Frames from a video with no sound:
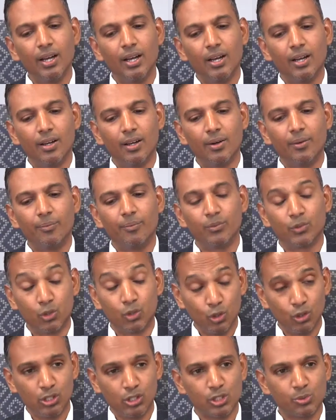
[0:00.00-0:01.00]
um,
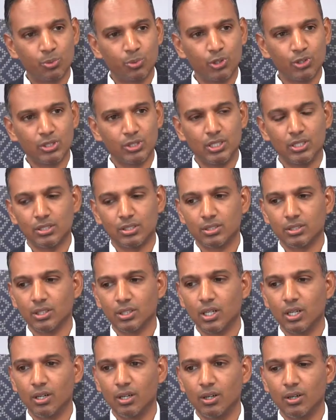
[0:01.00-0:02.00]
through this process,
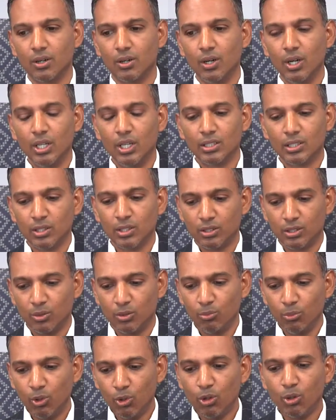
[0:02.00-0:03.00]
uh, the, the
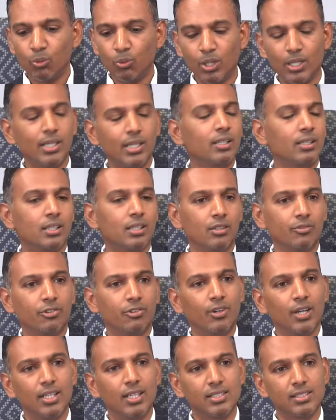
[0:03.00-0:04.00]
more worrying thing
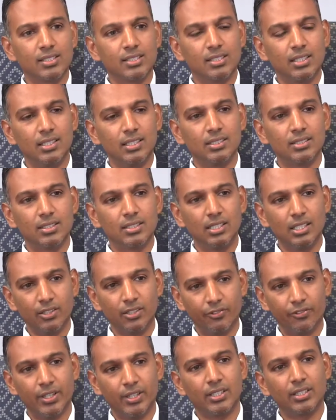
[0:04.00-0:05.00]
for us is the
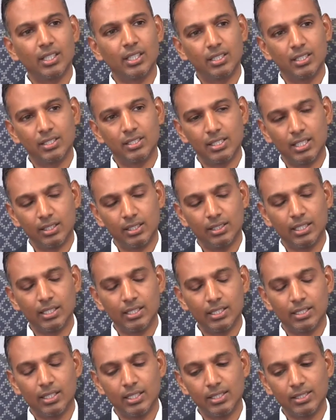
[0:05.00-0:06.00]
effect that, is,
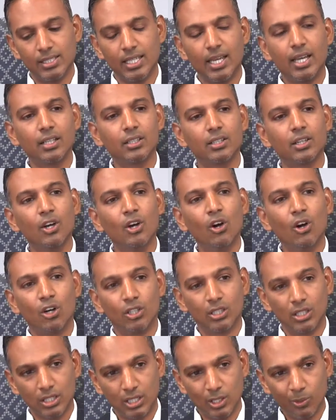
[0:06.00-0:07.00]
that it has had
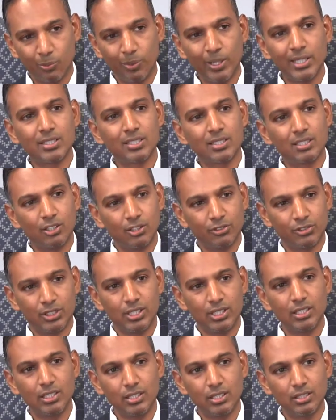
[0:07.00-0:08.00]
on the capacity of state